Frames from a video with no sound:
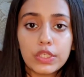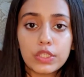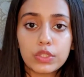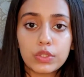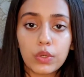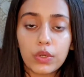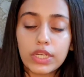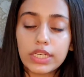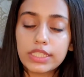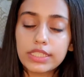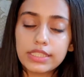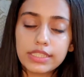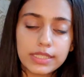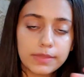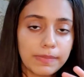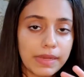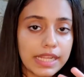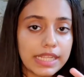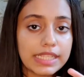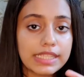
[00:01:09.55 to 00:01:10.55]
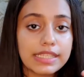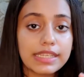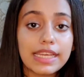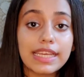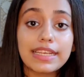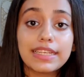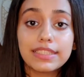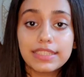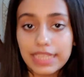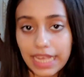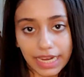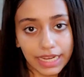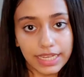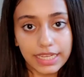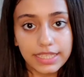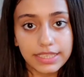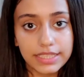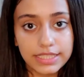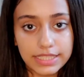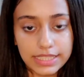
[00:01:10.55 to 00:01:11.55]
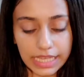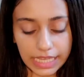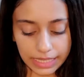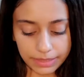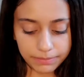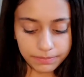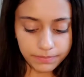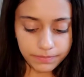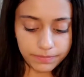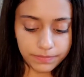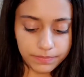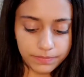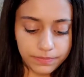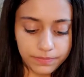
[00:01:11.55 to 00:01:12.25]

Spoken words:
so it smells exactly the same.